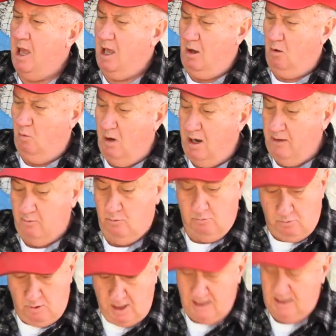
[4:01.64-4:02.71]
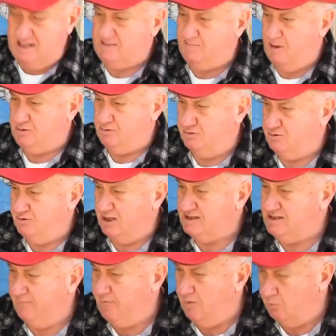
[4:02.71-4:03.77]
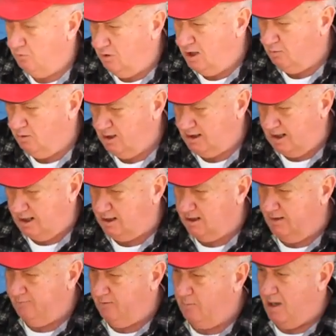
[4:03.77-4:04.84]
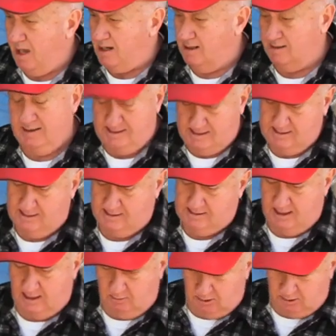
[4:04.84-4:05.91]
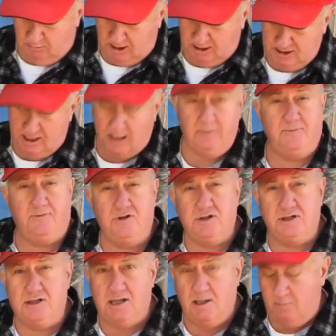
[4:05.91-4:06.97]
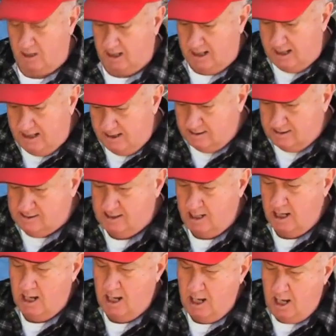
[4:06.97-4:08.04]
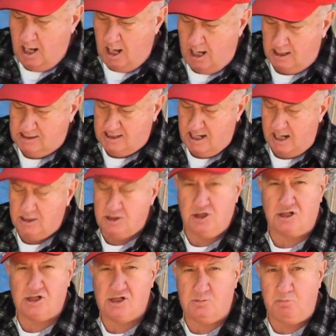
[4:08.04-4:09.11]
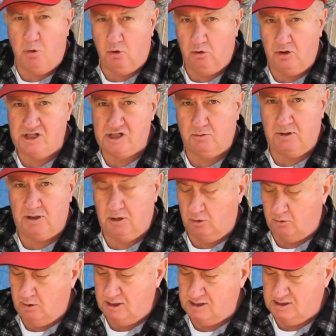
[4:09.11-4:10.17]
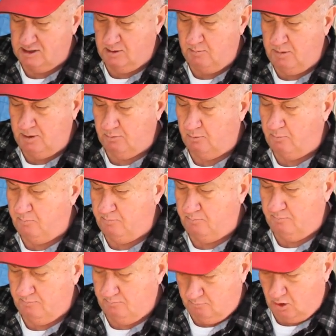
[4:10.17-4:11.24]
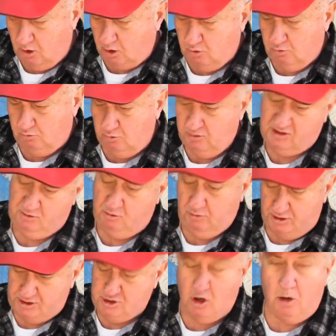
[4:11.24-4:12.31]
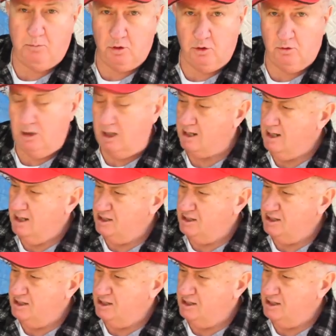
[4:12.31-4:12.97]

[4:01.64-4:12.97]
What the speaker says: One of the really special tricks, if you really want to get clever about it, and this is a secret Greg James fishing tip, is attach a smaller squid lure to the middle, what I call, or the top lure.